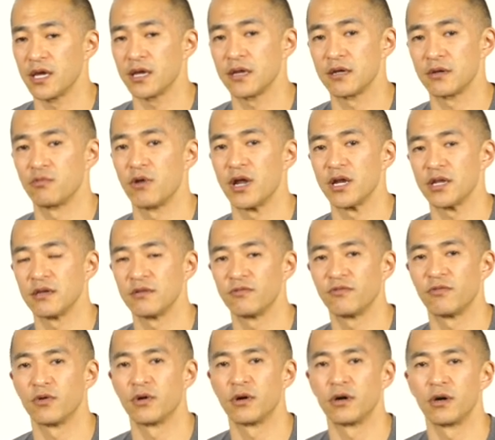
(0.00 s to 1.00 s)
getting ready
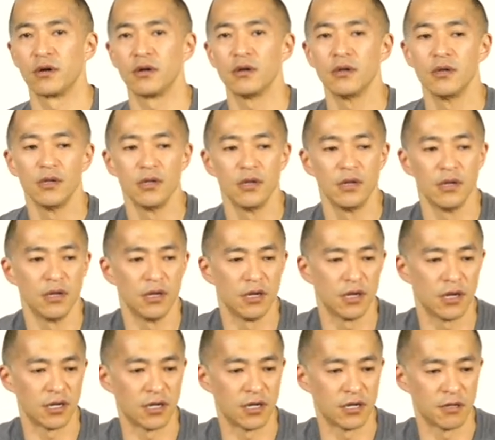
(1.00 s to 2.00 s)
for,
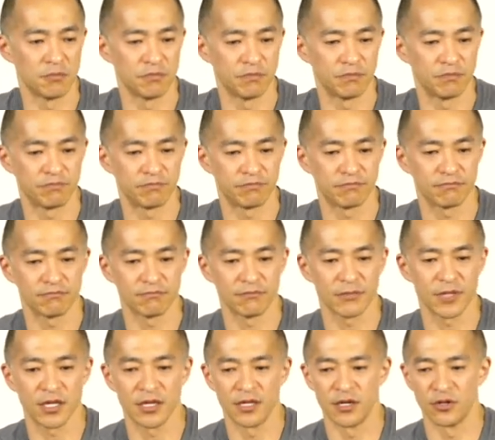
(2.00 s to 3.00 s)
um,
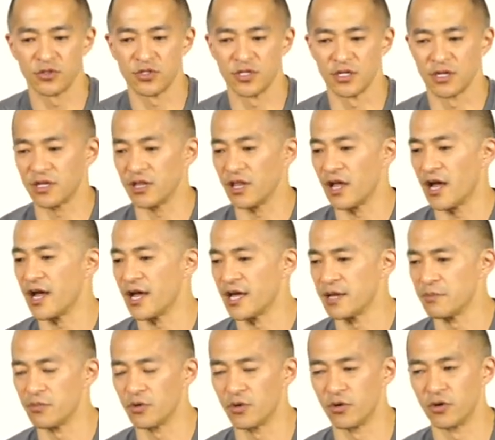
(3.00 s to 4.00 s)
you know, to
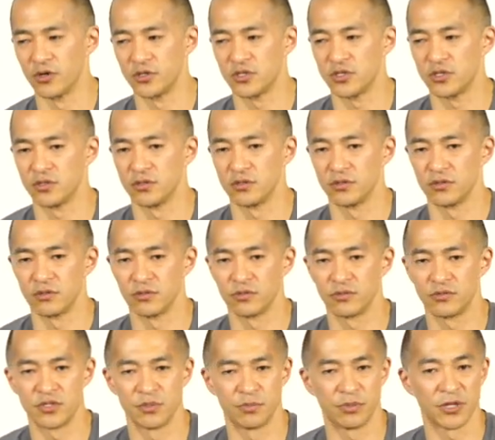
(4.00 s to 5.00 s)
climb or to to